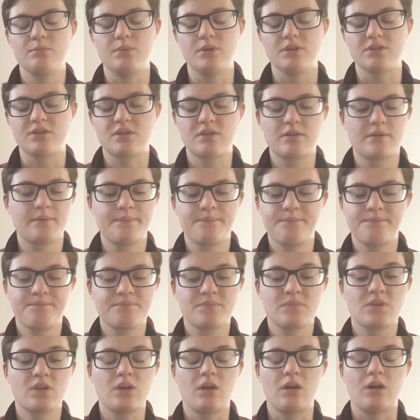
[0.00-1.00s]
But
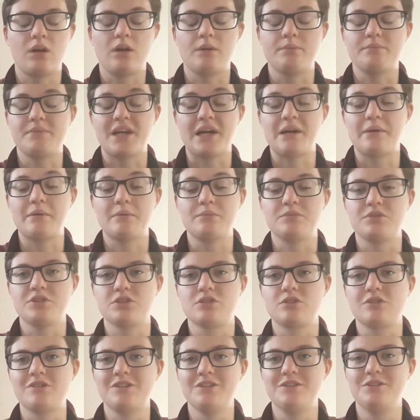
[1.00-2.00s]
yeah, I'm
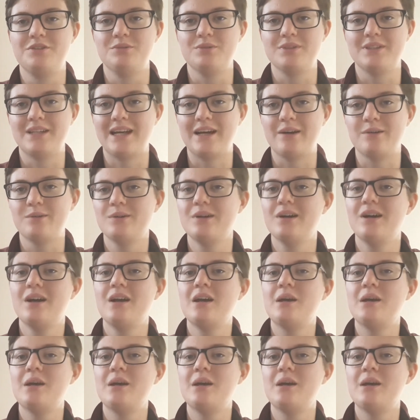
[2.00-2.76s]
just gonna do it now